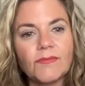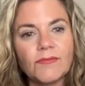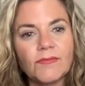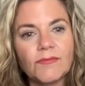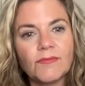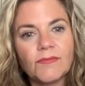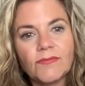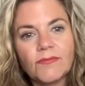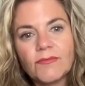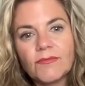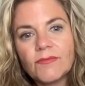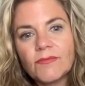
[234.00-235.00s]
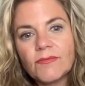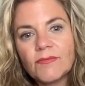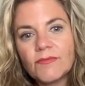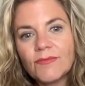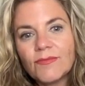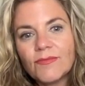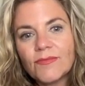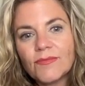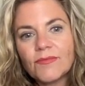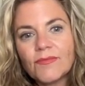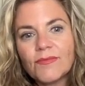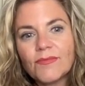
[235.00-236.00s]

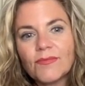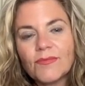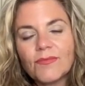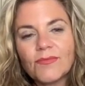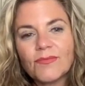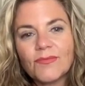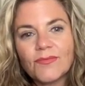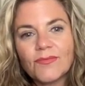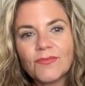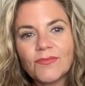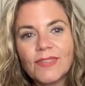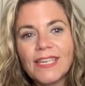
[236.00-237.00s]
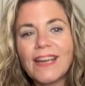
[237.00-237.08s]
The person shown says nothing.